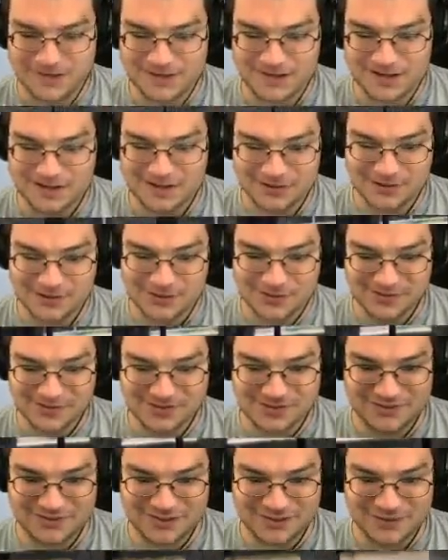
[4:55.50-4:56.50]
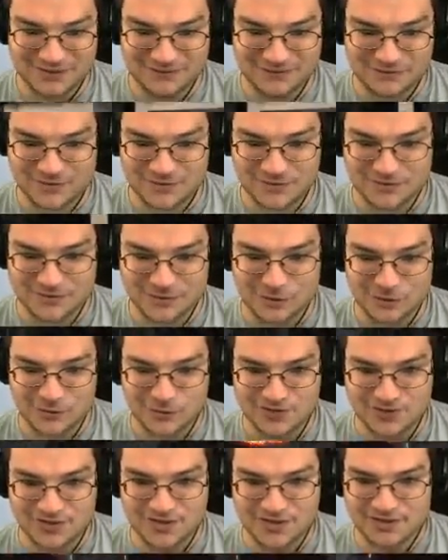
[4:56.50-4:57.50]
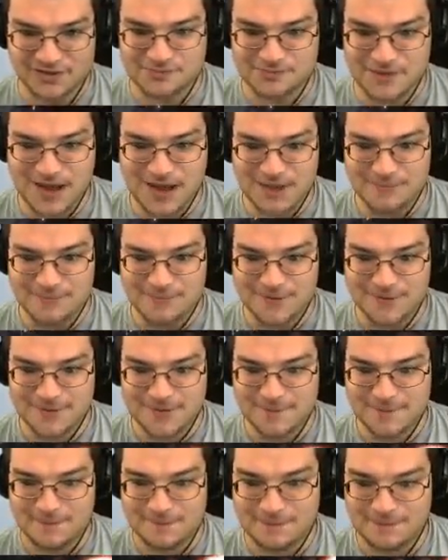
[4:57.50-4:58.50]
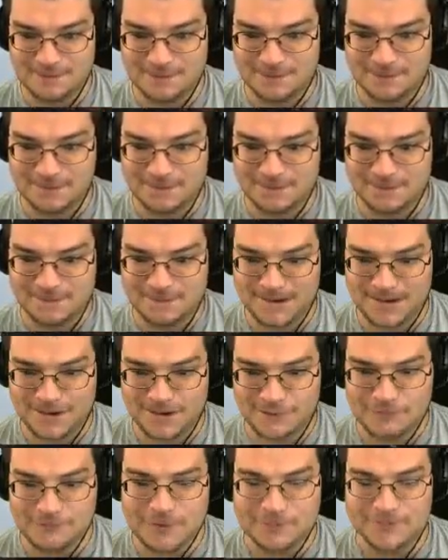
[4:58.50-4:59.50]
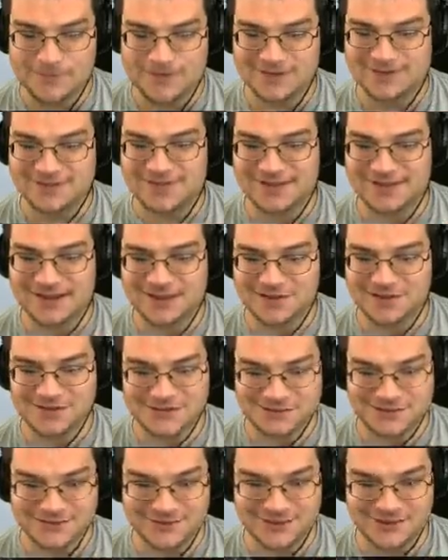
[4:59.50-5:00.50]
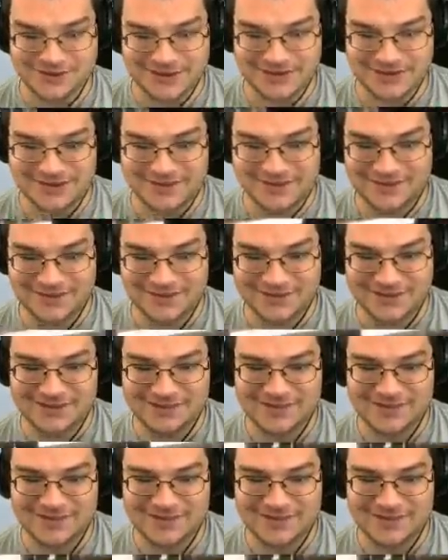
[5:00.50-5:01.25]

be kind of cool to see free roam with this map. I I remember this section as well. That's